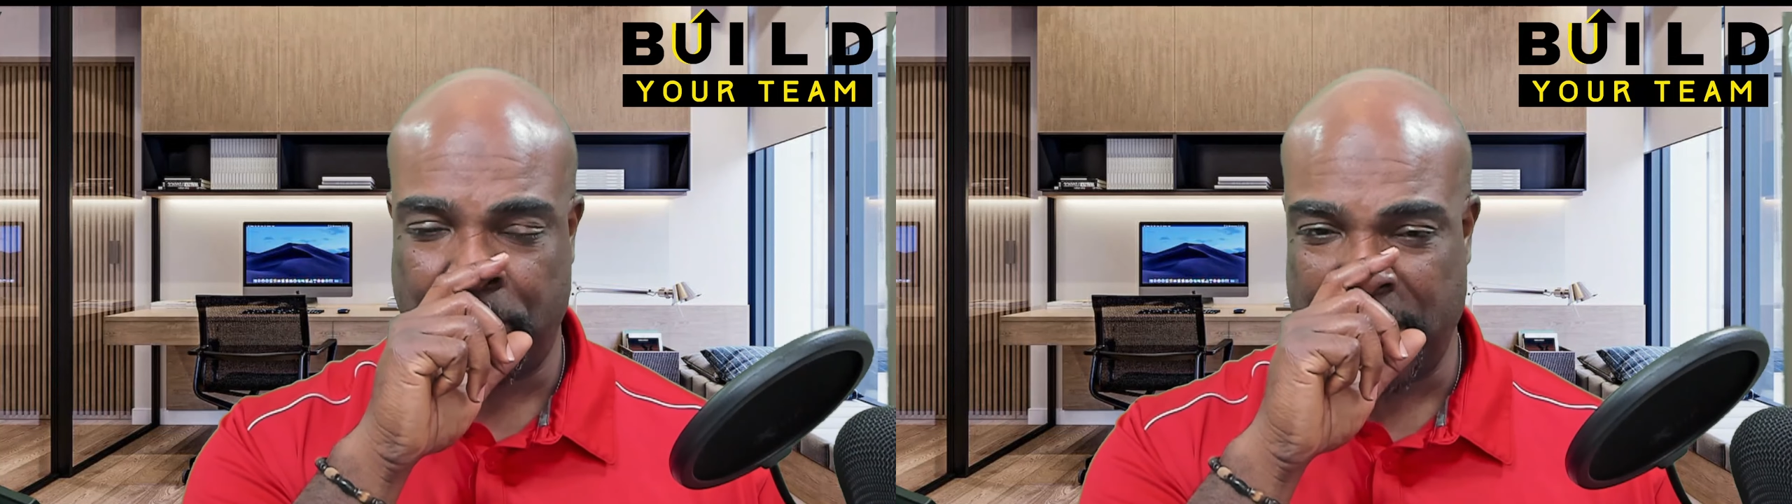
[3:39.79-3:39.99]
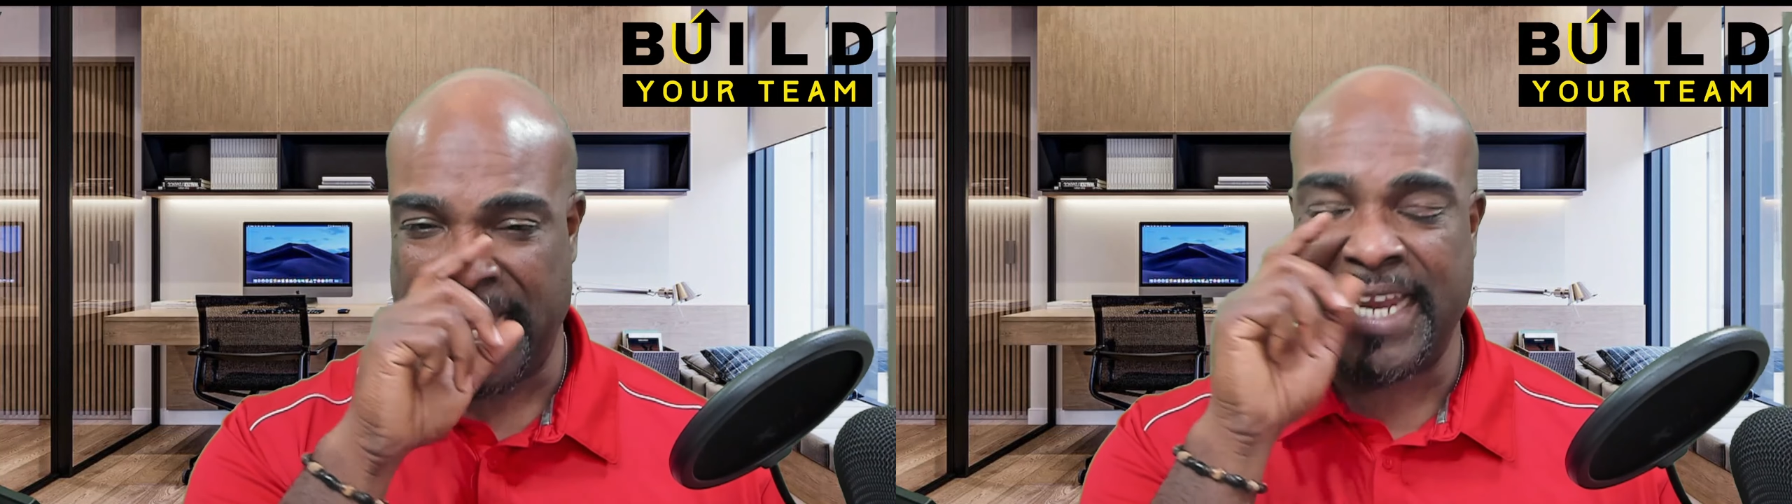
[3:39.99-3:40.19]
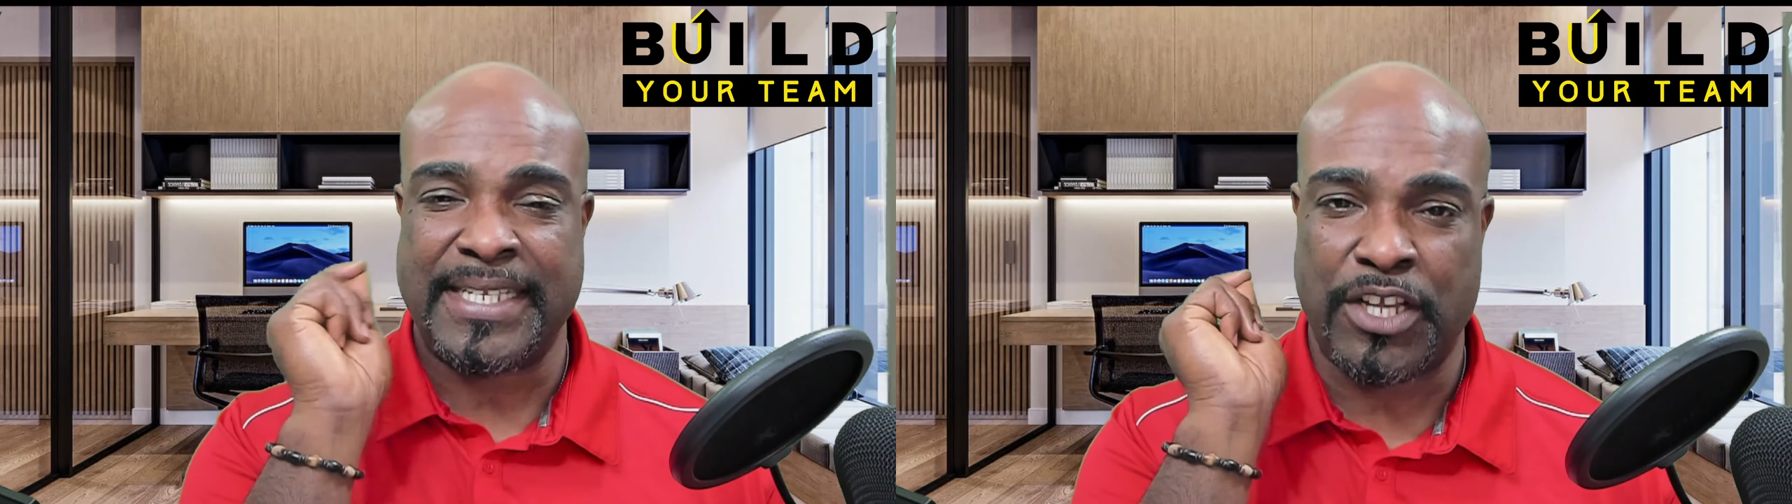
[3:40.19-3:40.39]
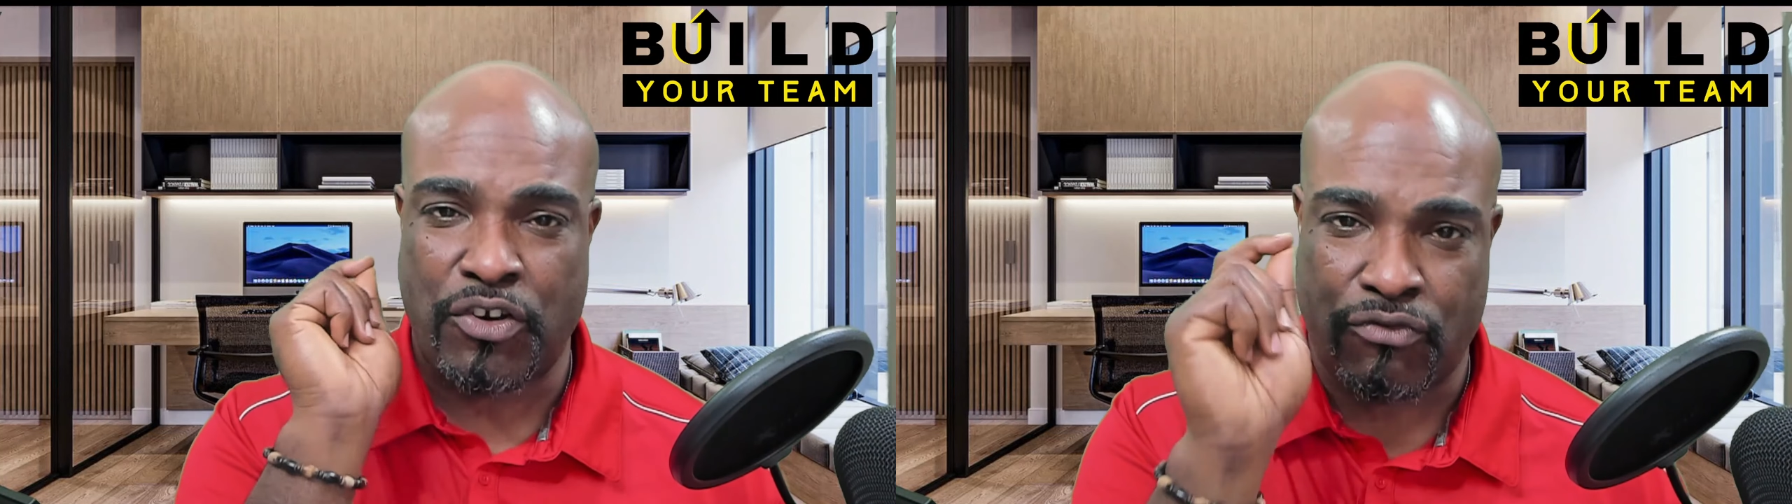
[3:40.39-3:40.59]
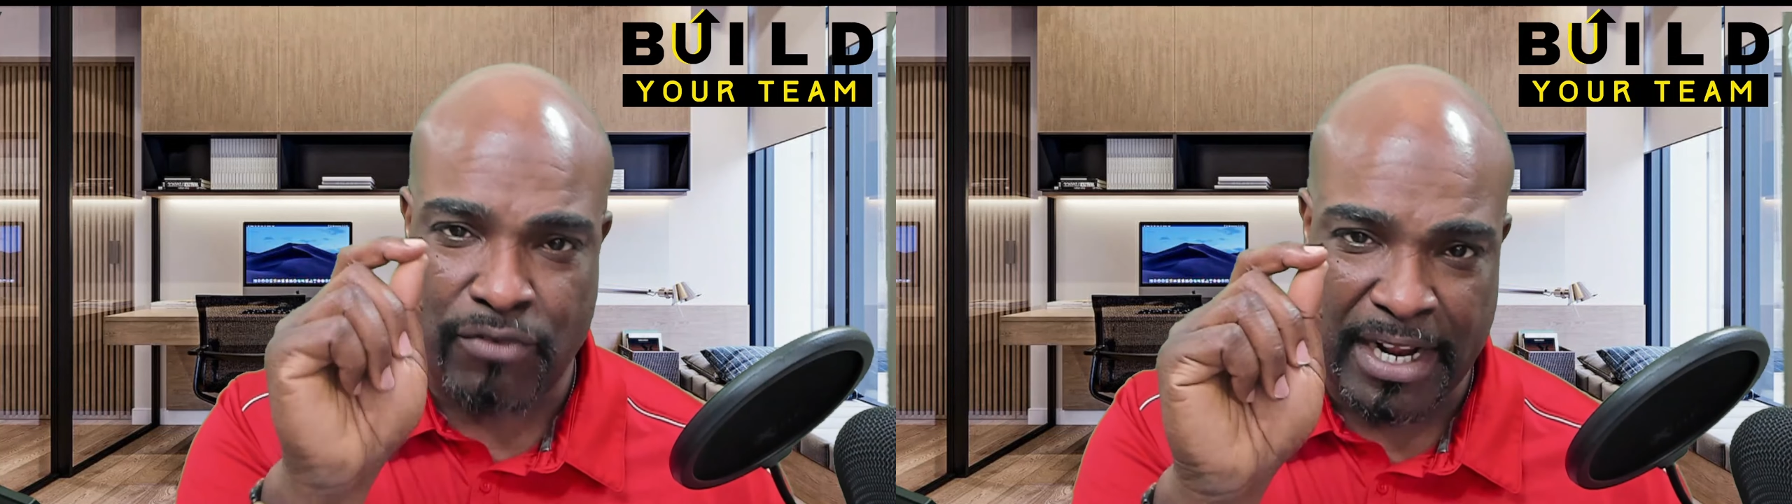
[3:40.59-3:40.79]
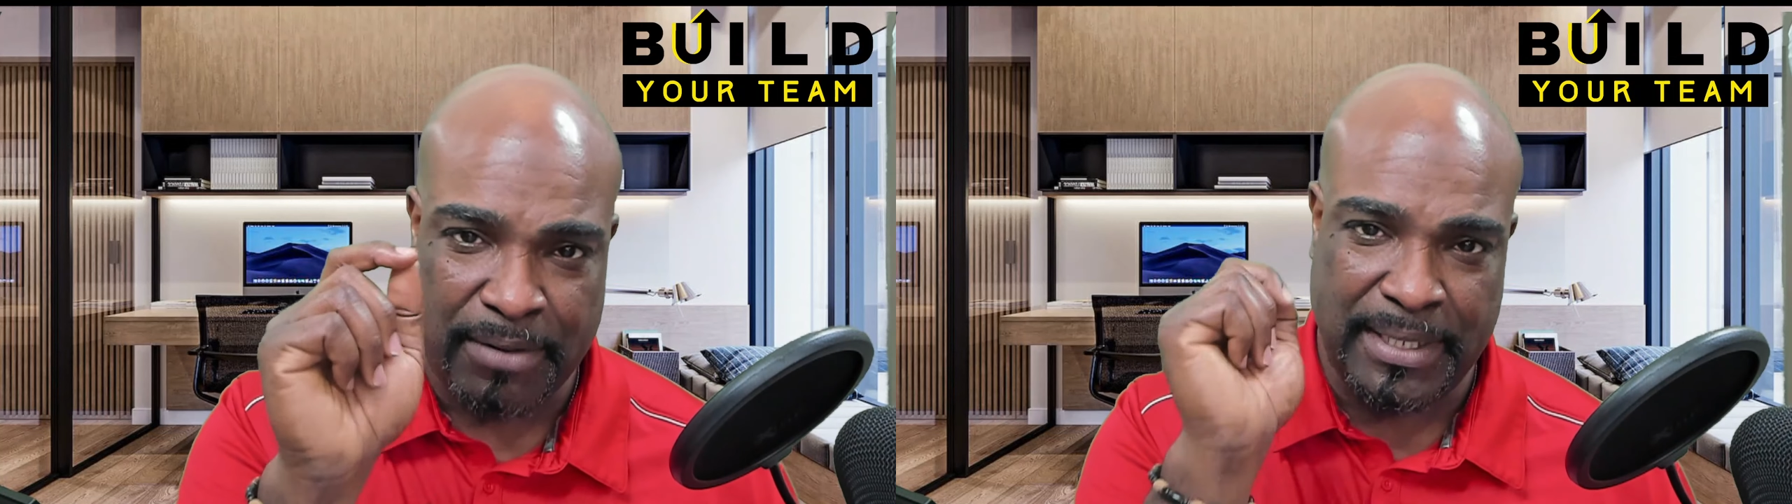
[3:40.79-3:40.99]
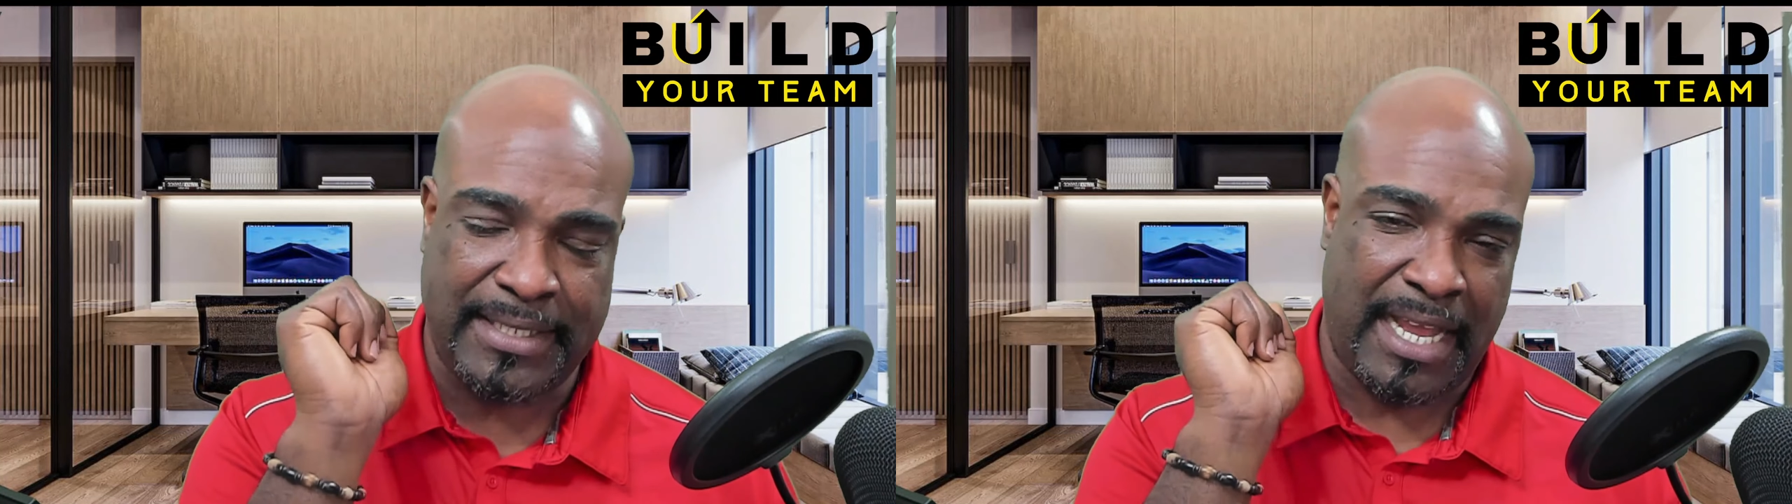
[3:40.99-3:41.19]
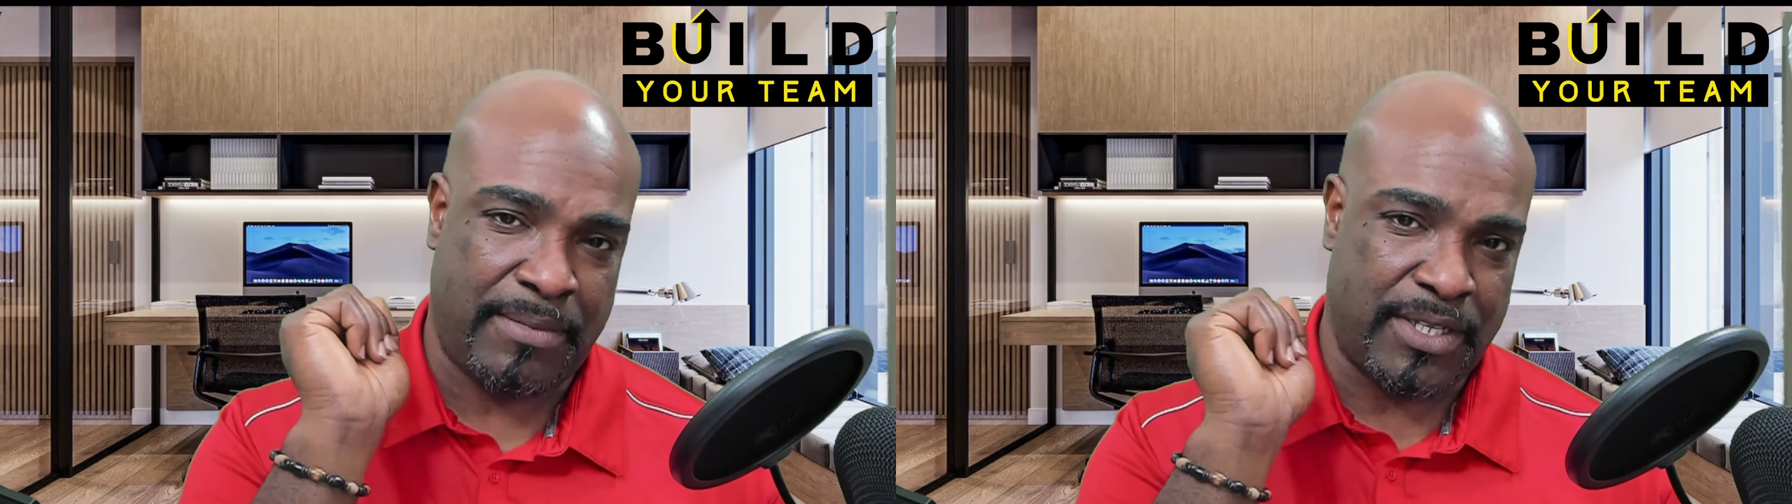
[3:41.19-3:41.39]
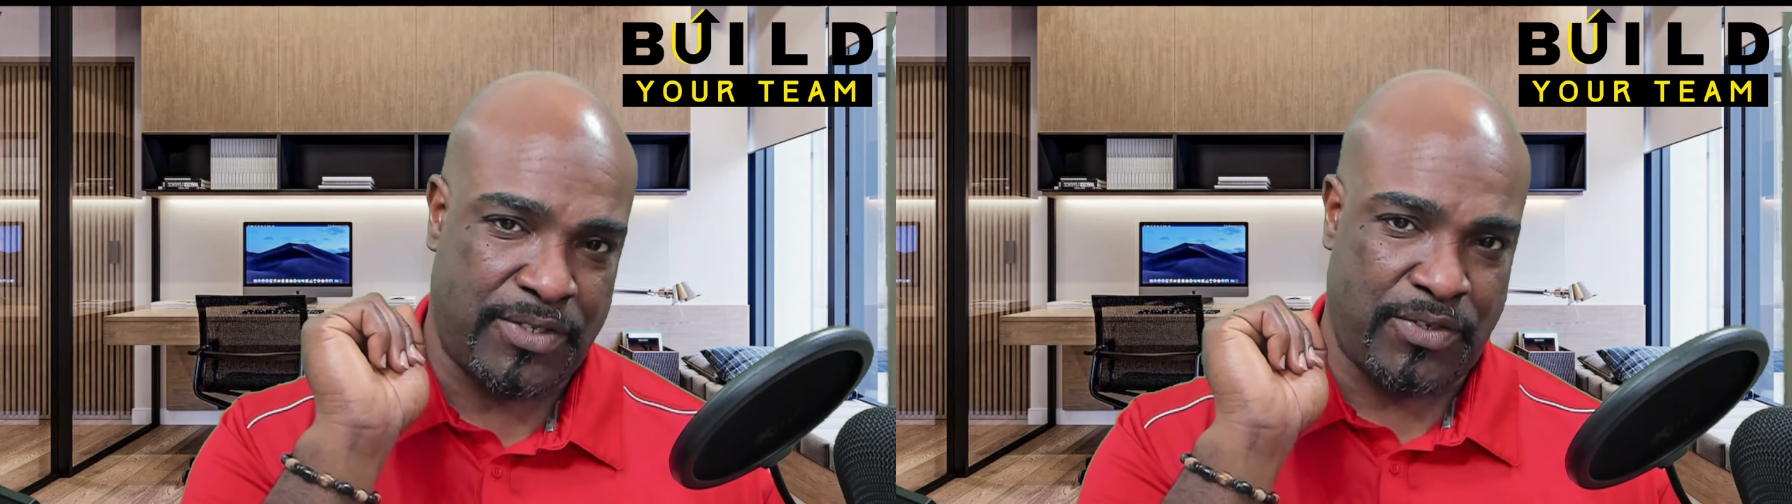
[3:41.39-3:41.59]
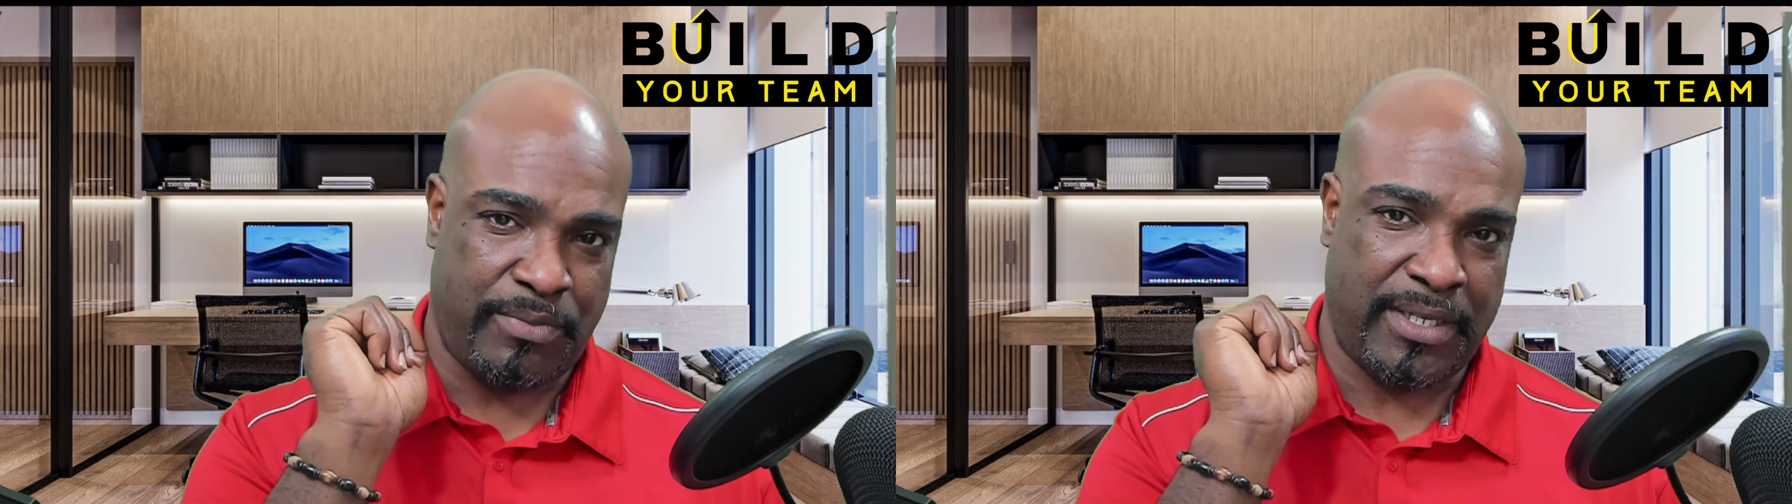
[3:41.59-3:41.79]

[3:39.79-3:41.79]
It is incredibly time-consuming.